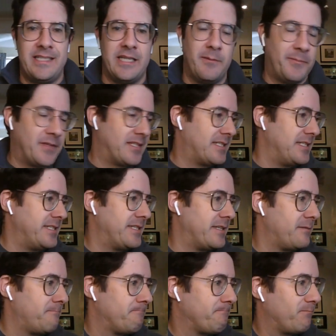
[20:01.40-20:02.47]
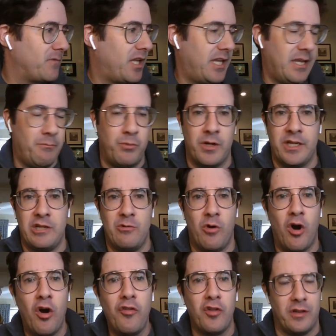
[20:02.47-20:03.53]
tee up the season. and bring you
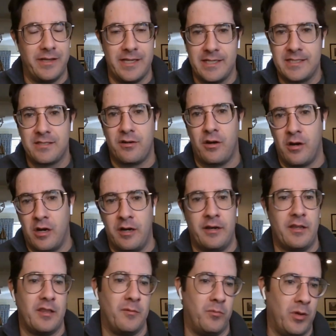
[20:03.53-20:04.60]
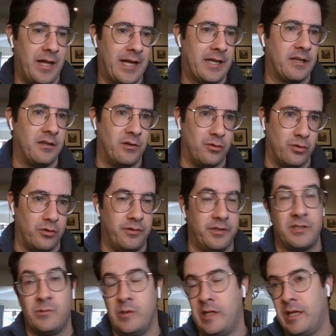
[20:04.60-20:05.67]
all the latest on the black and gold.
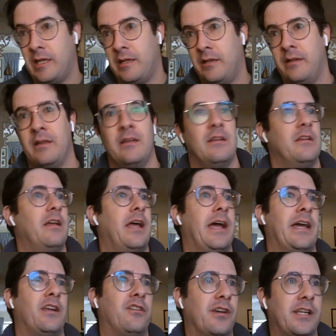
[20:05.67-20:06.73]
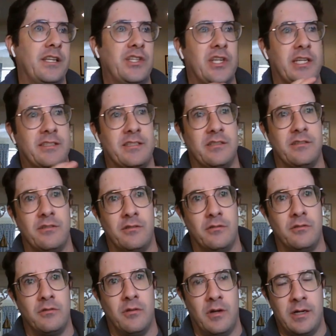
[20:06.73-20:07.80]
This weekend, I had a great chance
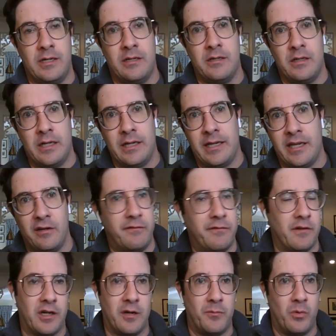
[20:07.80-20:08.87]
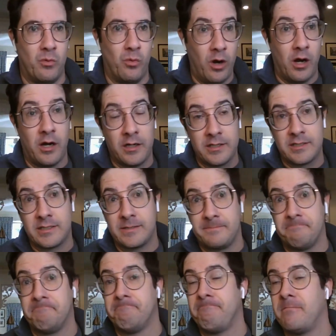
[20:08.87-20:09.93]
to get out for a couple walks.
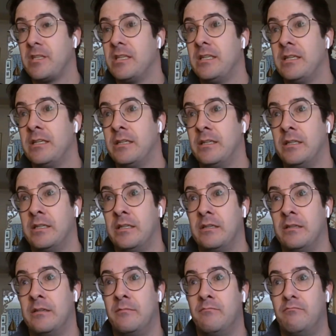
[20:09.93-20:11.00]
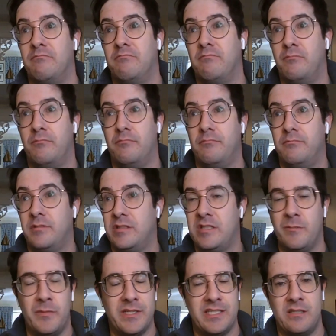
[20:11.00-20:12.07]
It
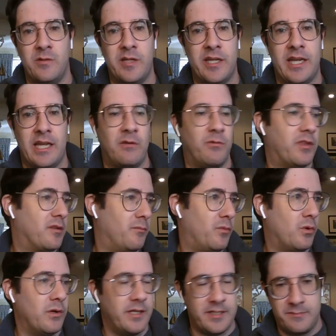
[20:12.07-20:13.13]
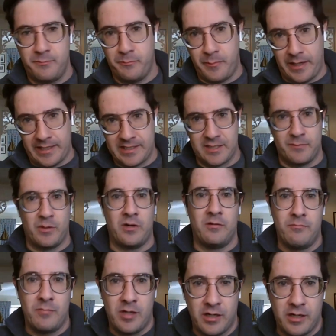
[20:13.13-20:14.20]
was a busy weekend with the boys,
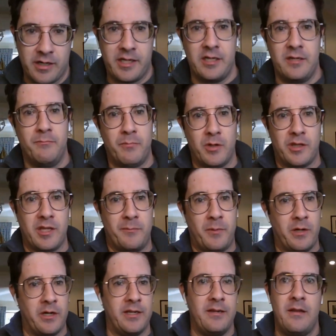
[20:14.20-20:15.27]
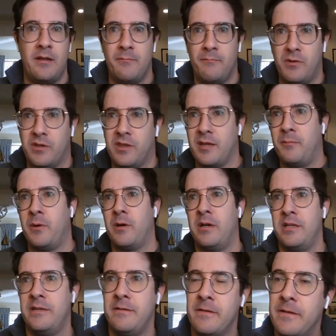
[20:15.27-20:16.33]
basketball, hockey, birthday
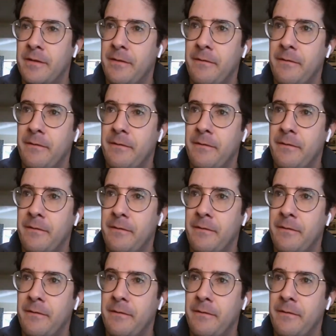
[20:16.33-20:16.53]
party.